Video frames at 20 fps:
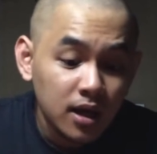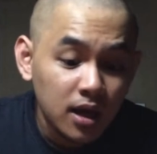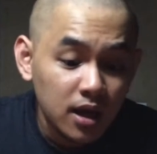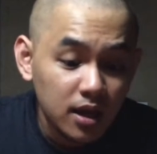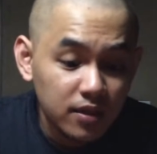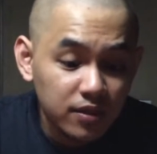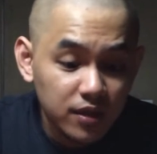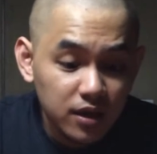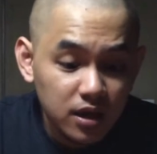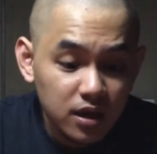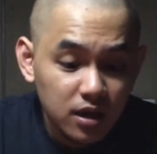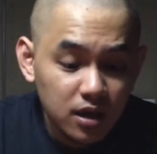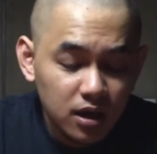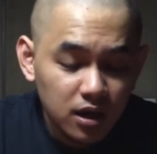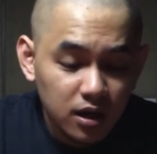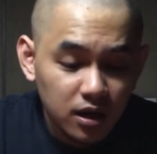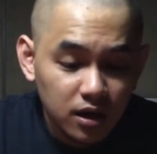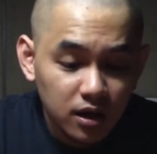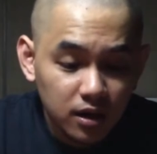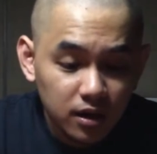
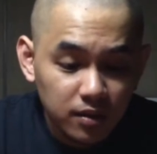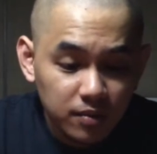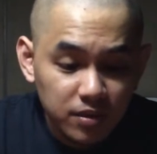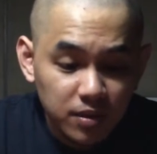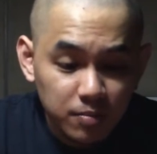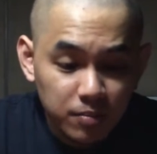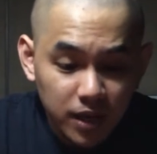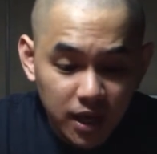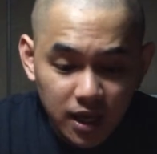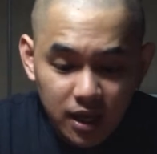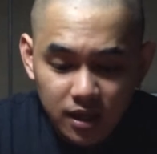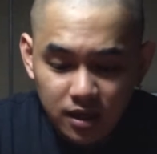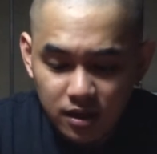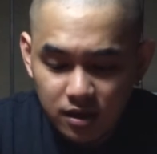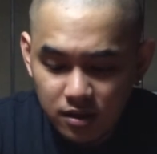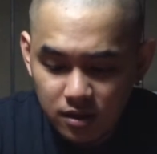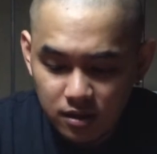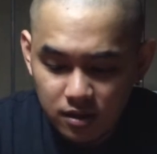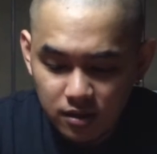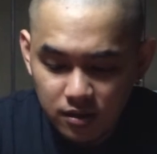The
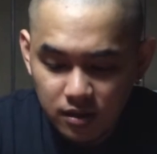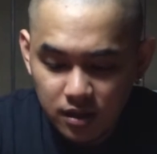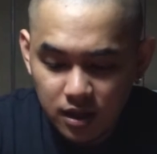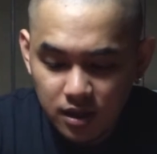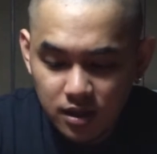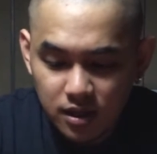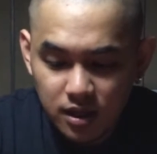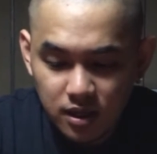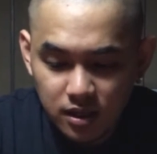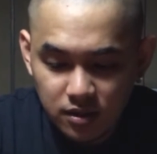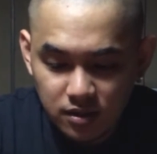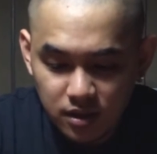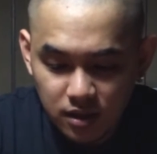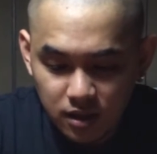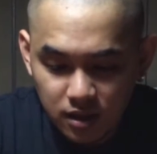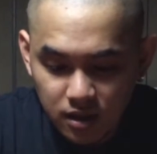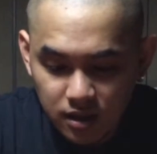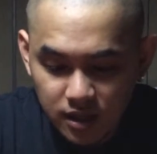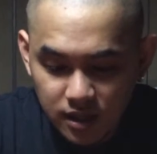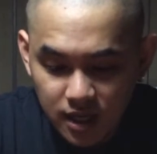pin that
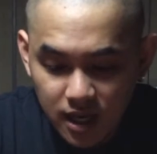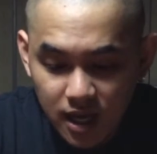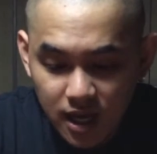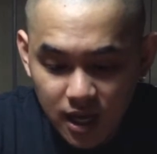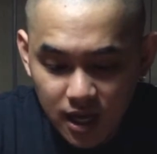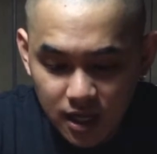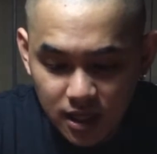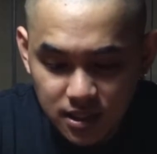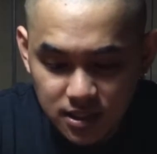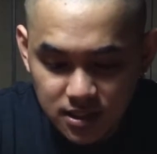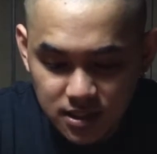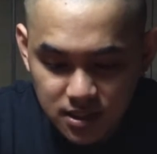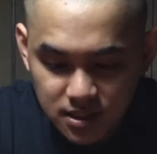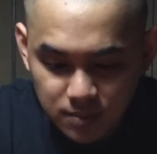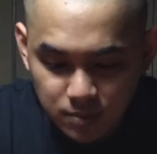it has,